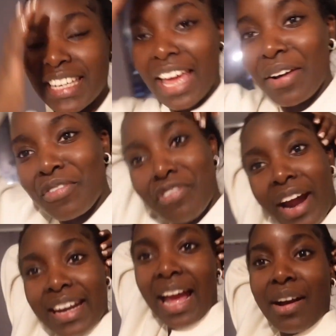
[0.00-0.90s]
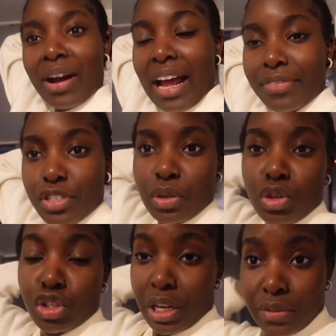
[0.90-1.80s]
yeah, right now I have
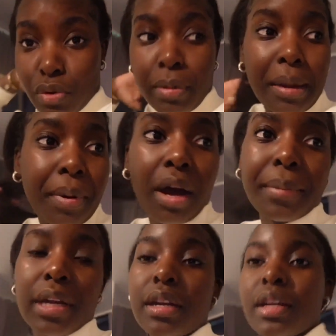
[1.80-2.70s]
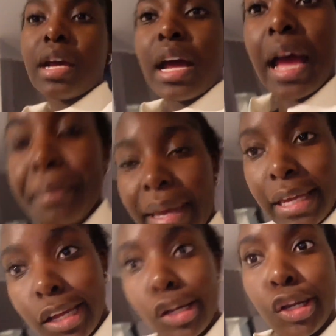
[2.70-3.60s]
to transform my apartment and
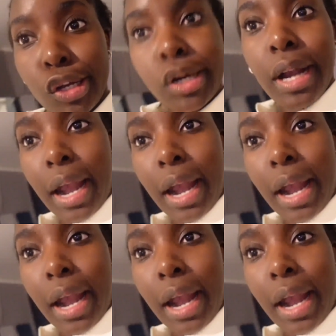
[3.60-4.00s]
make it look